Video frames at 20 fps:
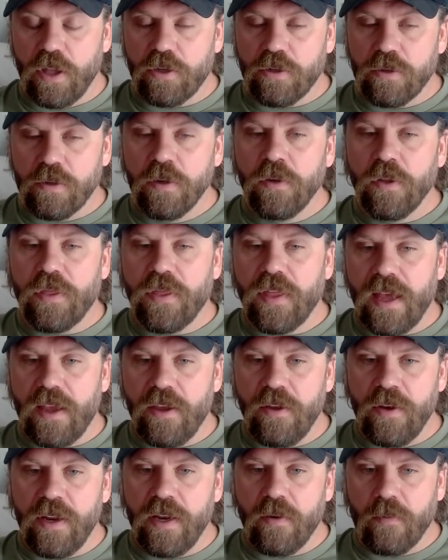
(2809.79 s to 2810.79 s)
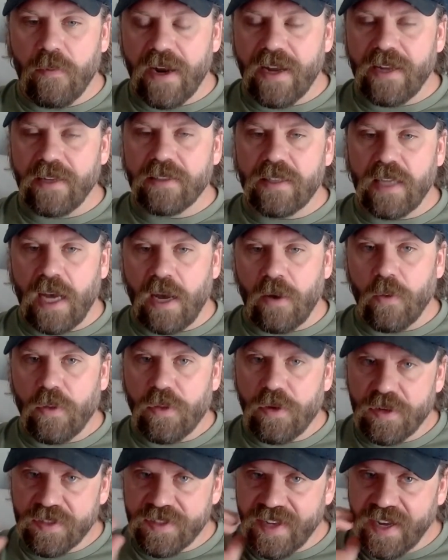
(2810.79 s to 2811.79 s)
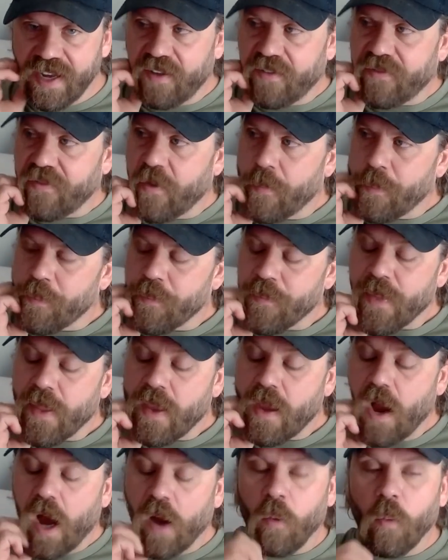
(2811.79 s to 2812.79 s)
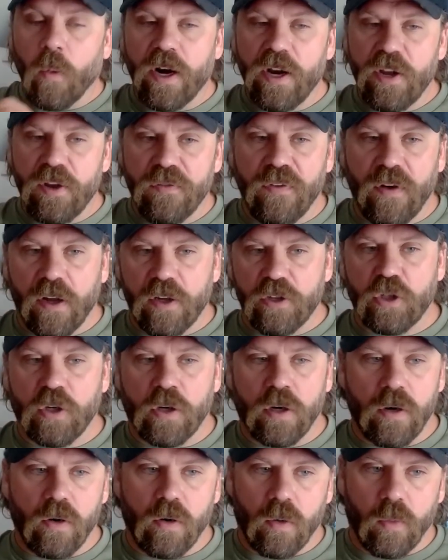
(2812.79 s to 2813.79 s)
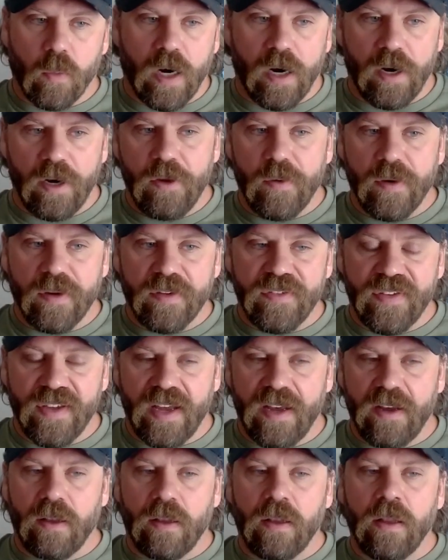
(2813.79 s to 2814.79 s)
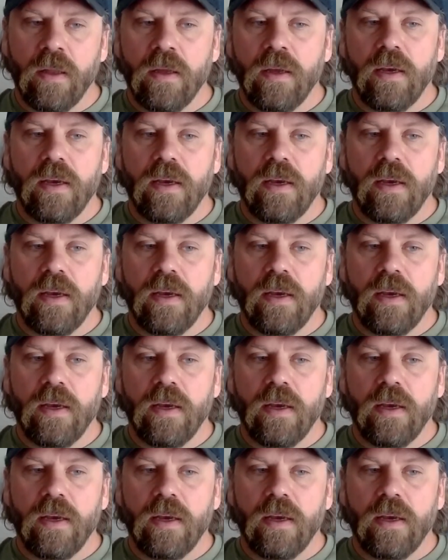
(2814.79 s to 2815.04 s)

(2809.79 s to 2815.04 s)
truth that you need to reconcile with yourself on where you fall short or where you excel.